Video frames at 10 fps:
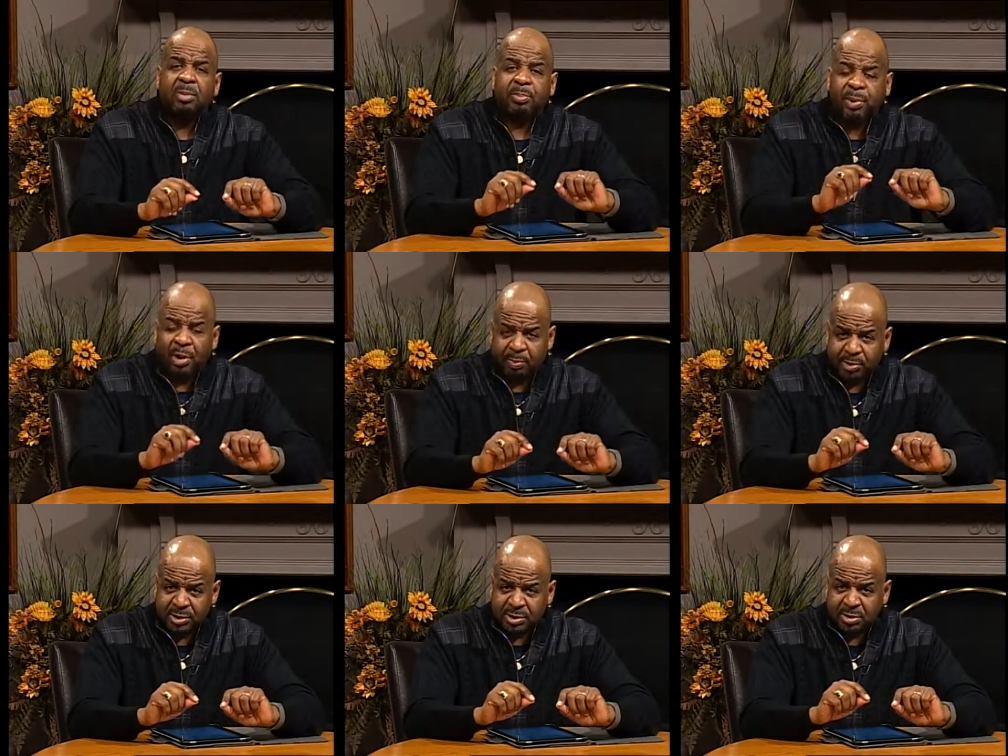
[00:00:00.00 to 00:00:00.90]

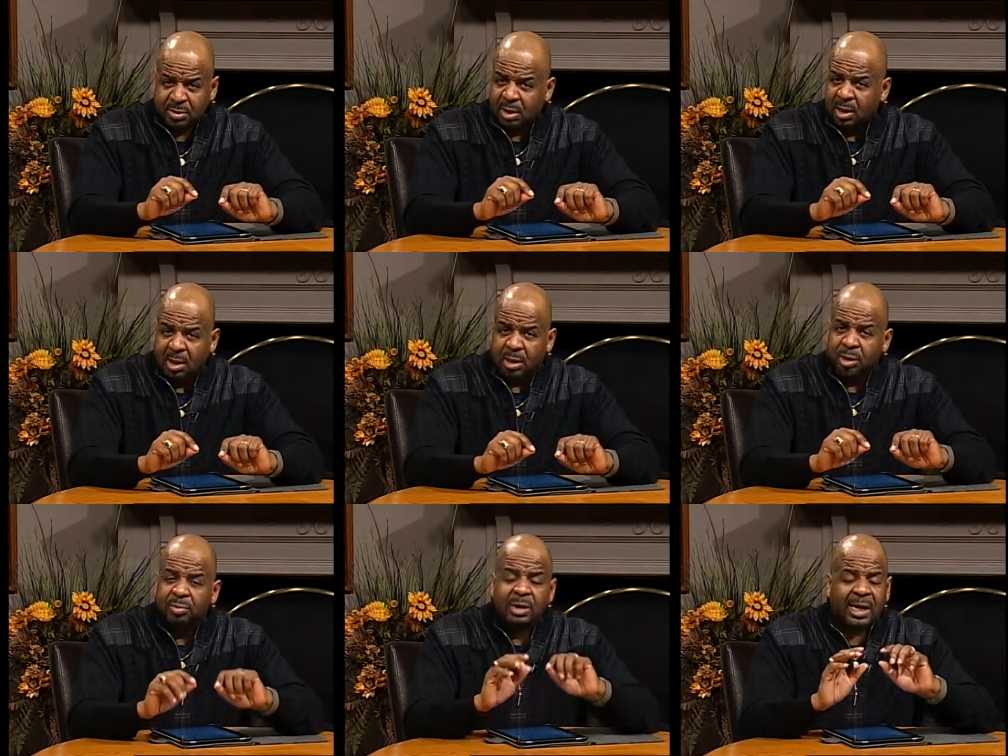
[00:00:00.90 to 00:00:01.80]
purpose. Hallelujah.
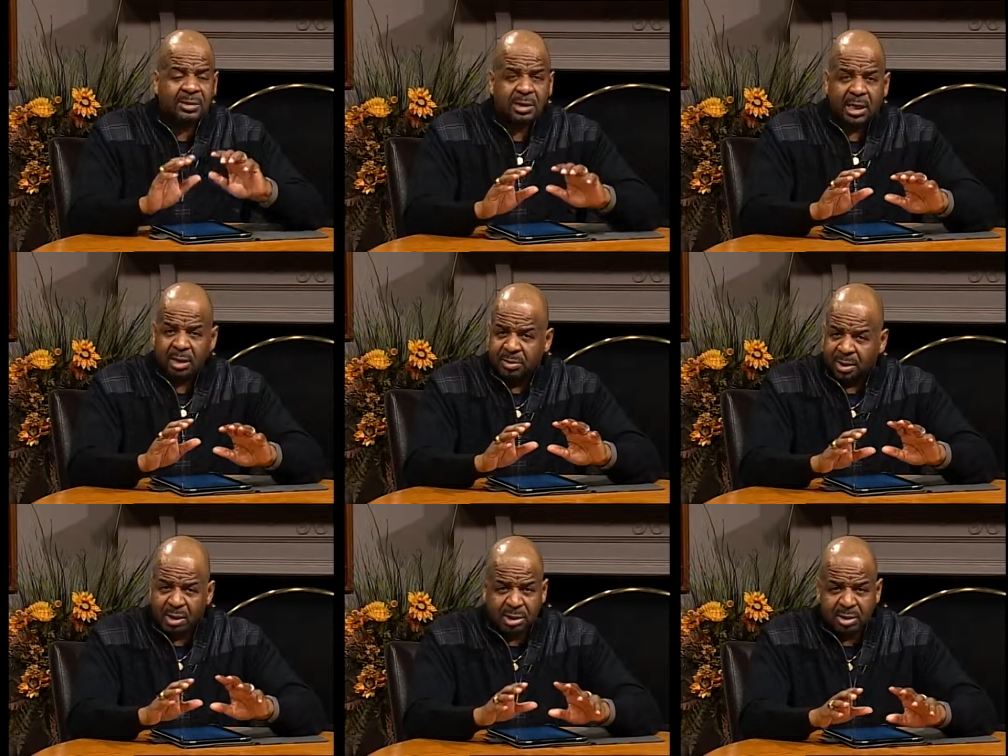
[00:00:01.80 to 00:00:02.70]
You got to get
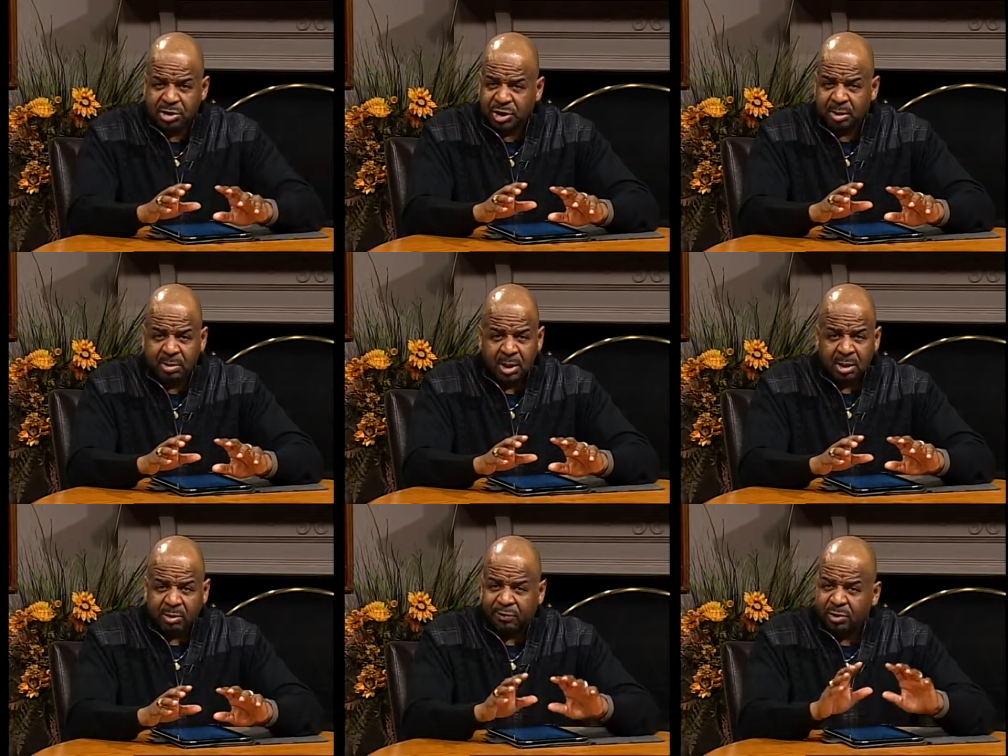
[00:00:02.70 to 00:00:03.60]
under leadership
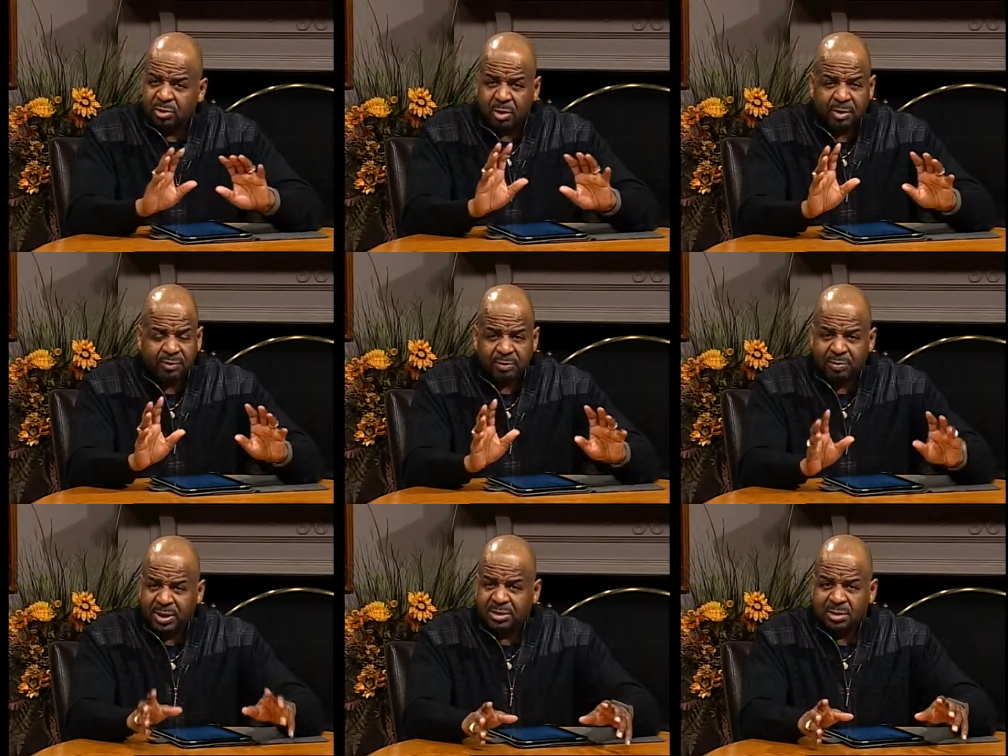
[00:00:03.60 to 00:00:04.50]
the first order of
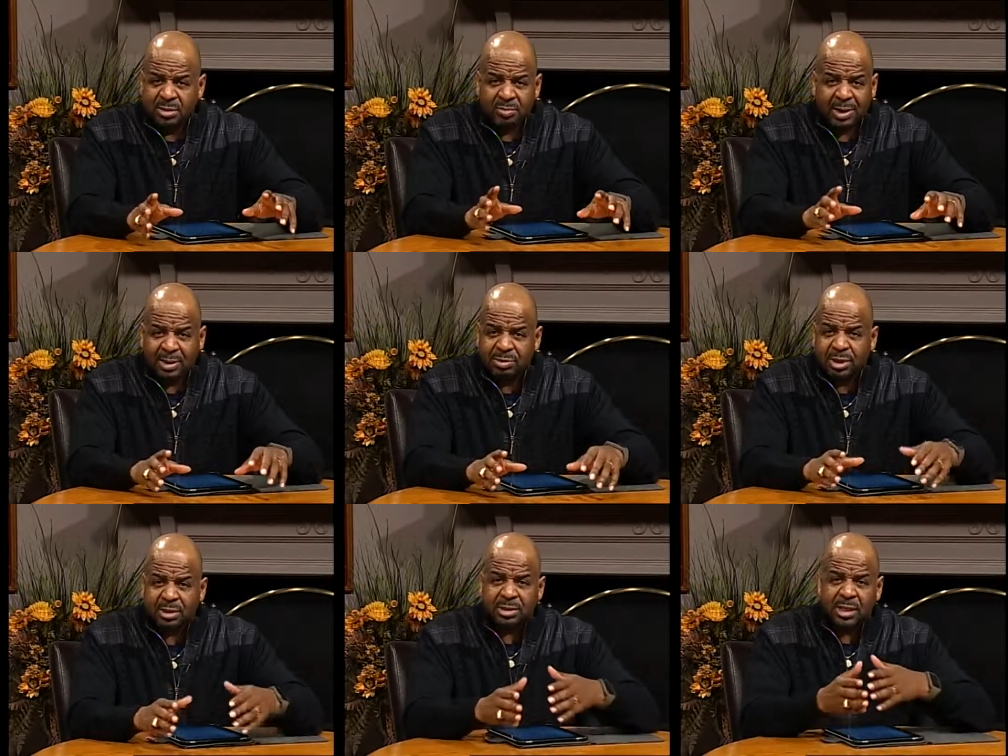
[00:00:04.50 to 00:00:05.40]
business, the Bible
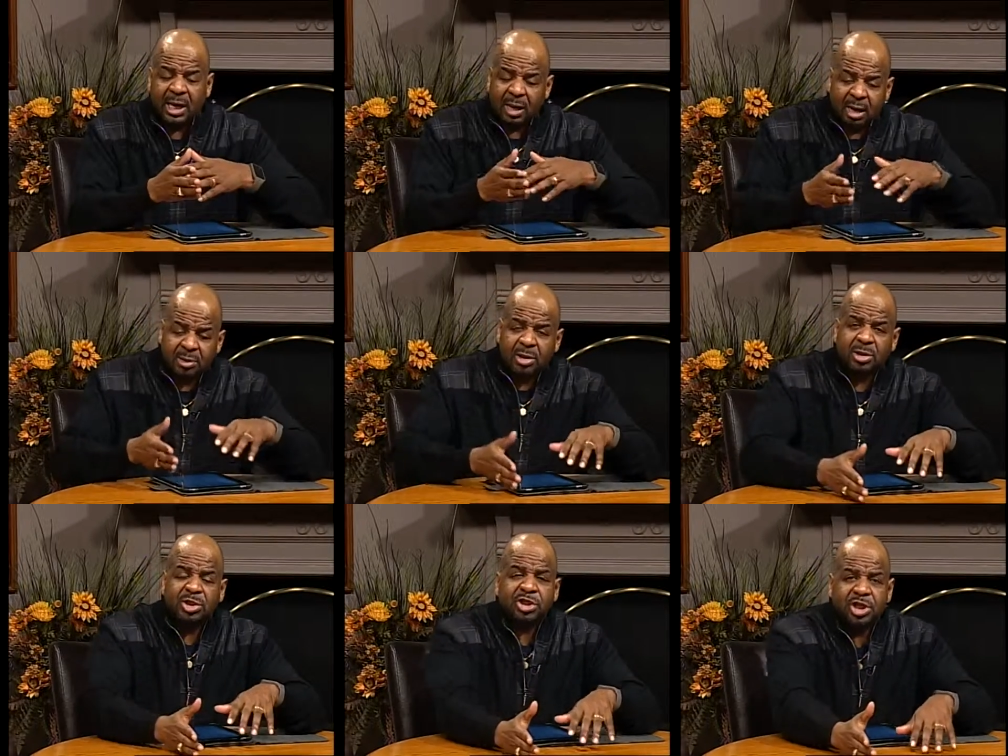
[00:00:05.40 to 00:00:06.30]
says, is get under the
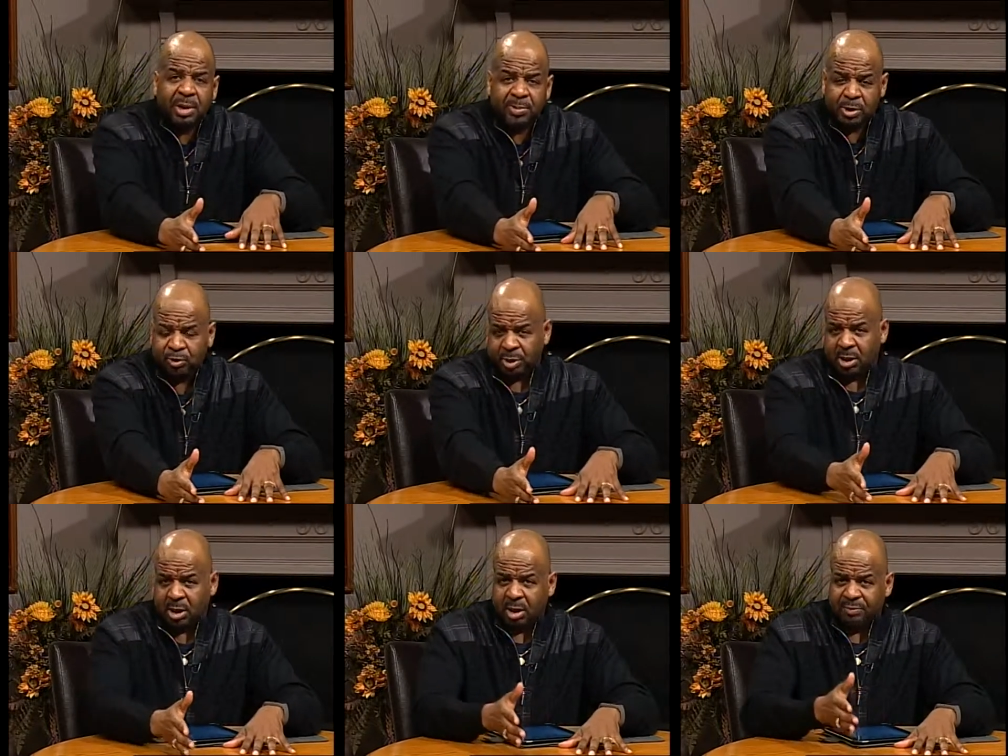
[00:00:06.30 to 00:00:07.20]

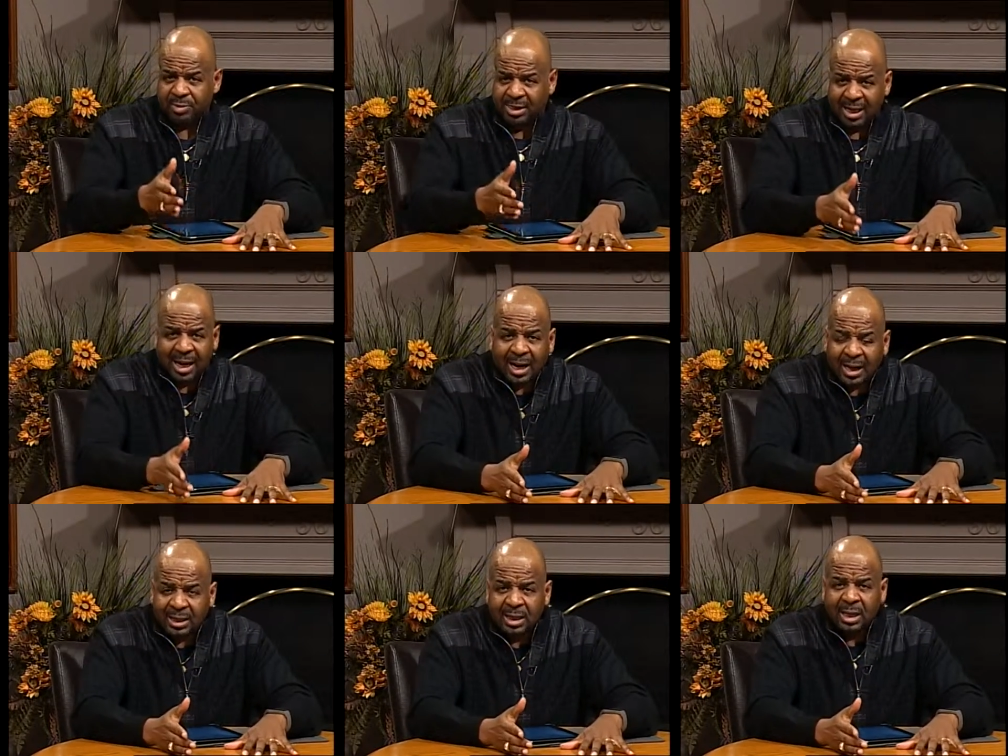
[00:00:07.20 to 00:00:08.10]
shepherdry of God
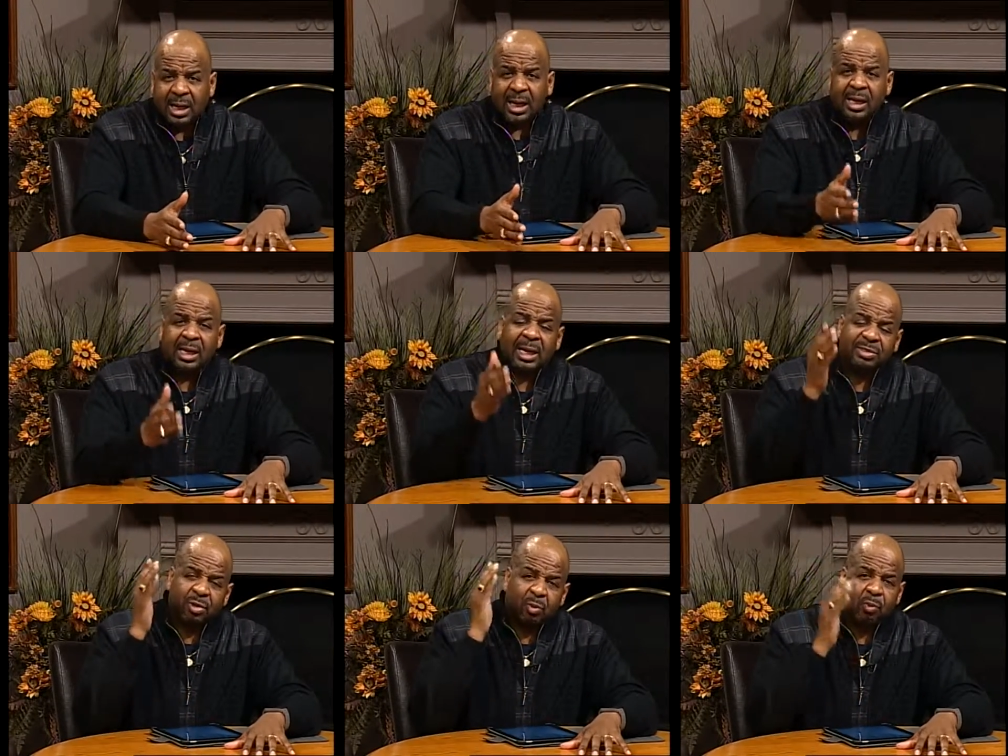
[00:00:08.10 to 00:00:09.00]
yeah. mm -hmm. and let
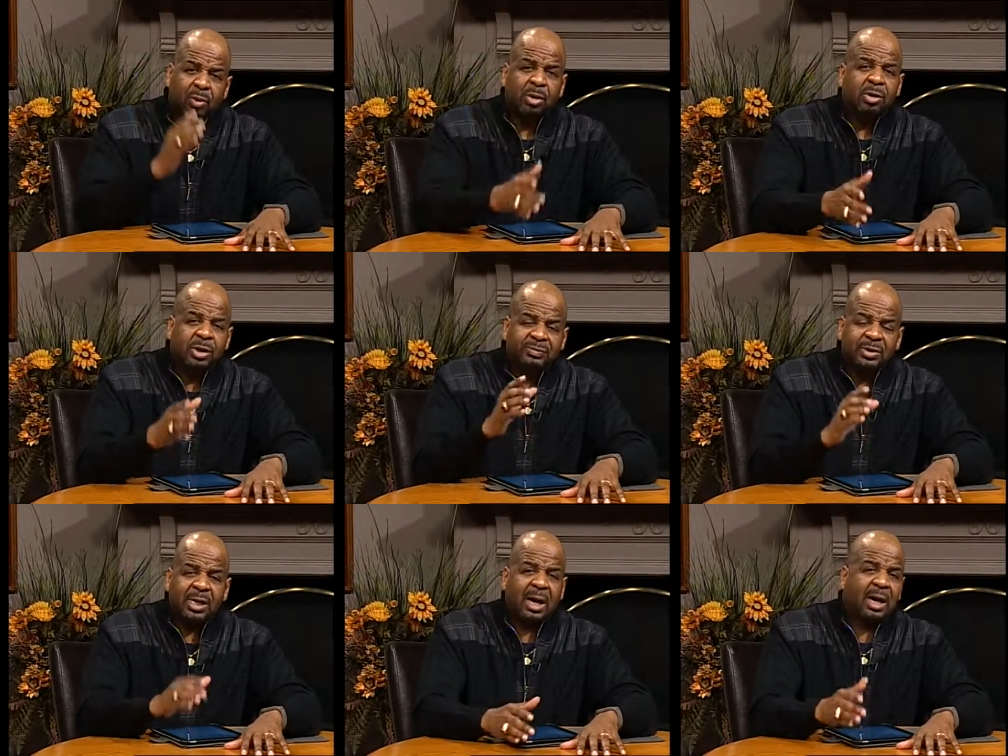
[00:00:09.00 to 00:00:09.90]
the word of
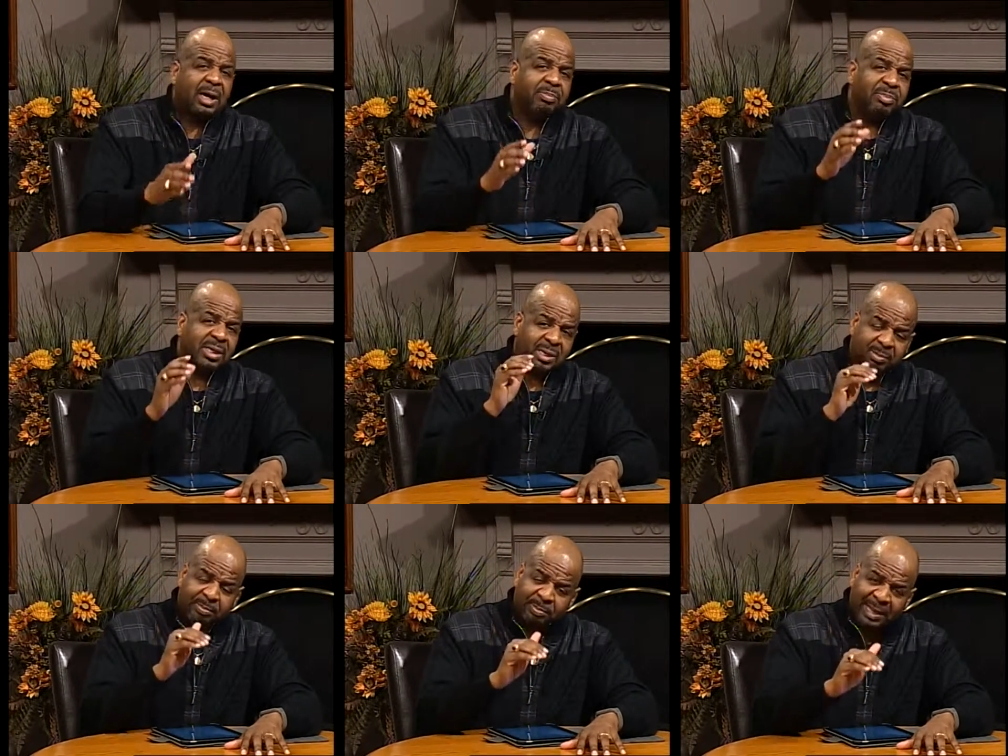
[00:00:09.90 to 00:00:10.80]
God be
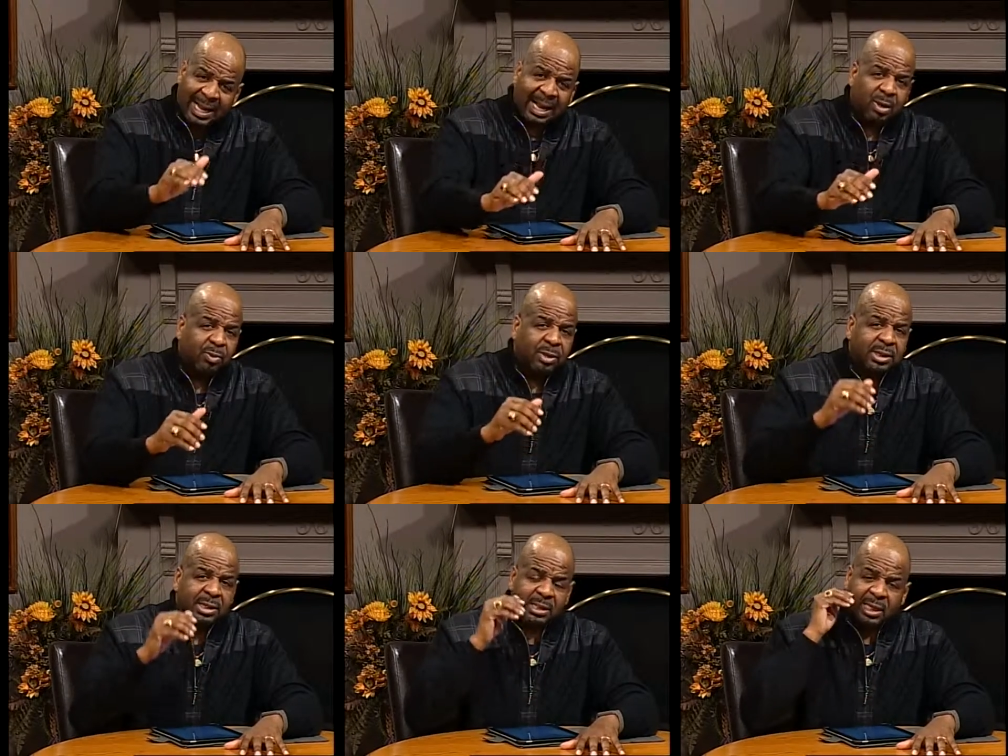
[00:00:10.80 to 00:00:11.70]
empowered,
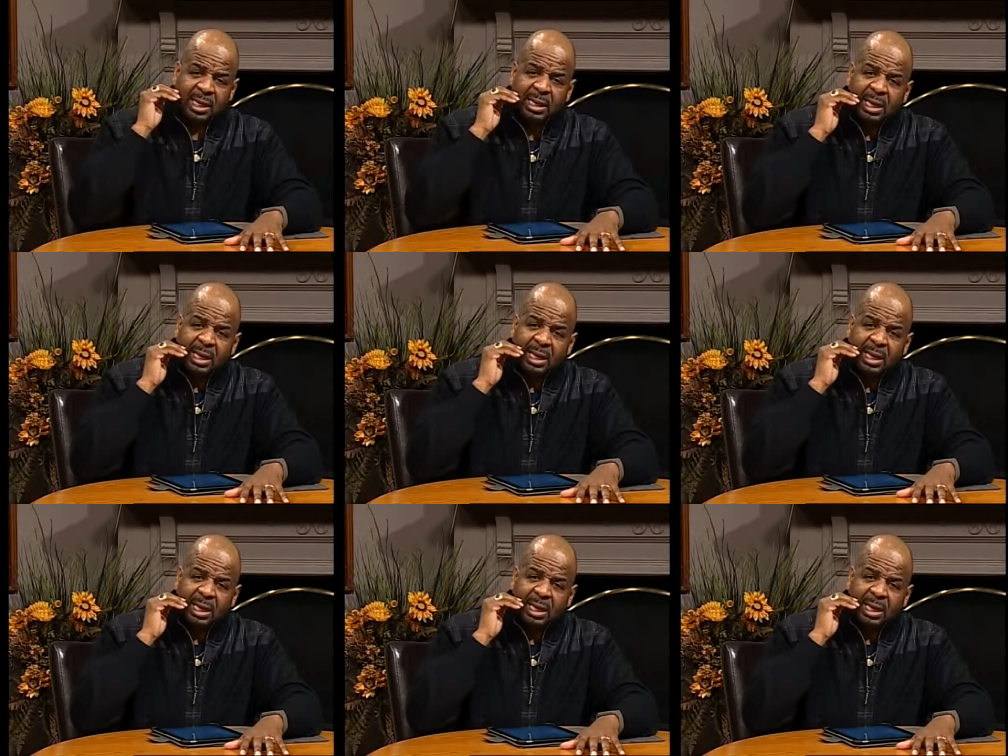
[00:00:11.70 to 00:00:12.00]
okay,